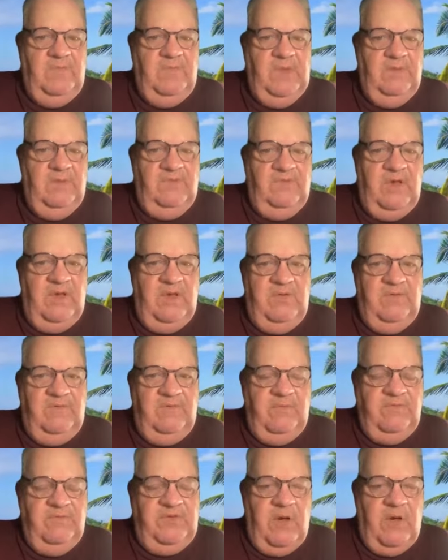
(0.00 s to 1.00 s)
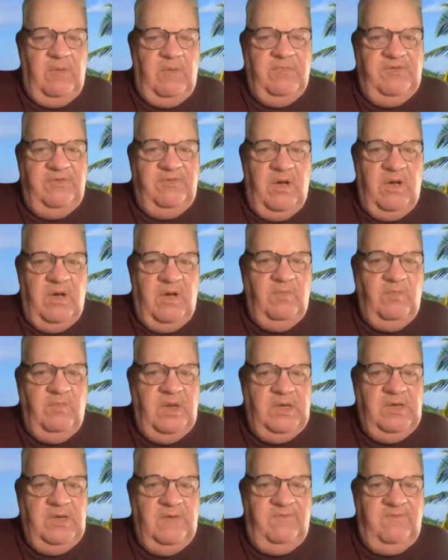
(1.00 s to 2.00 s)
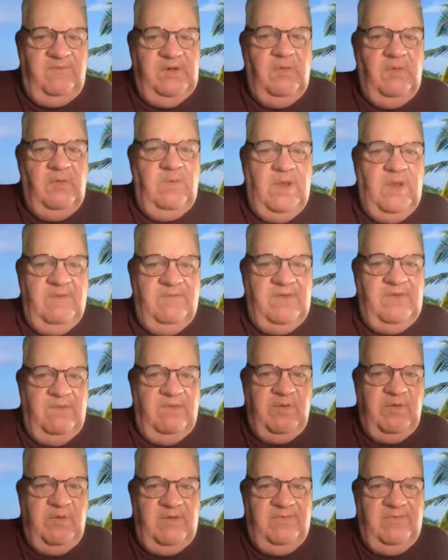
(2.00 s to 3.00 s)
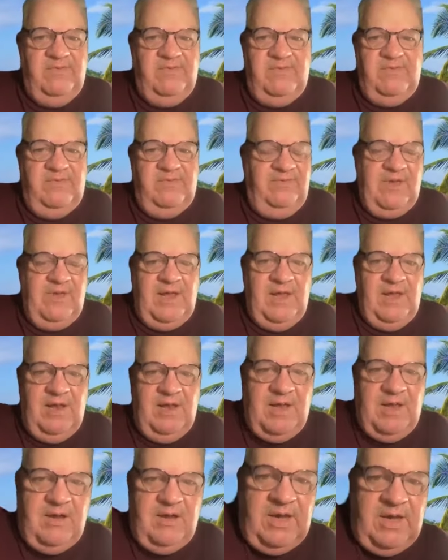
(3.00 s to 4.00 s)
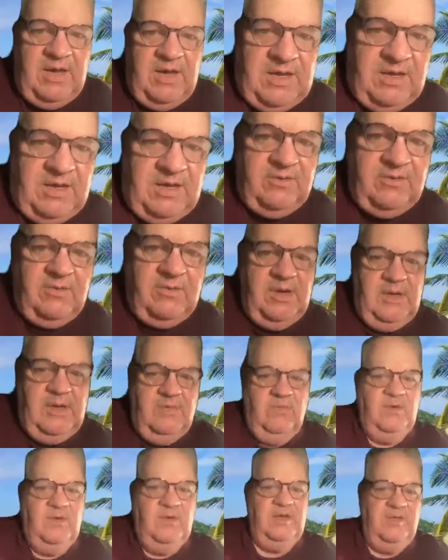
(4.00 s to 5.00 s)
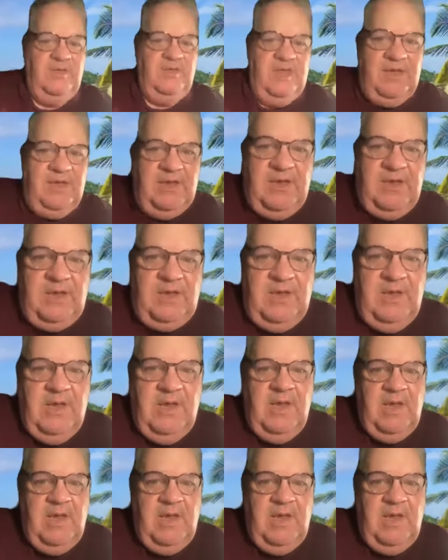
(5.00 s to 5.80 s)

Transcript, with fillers: so from time to time, when you feel one of our presence, just say hello, how are you doing, what are you thinking?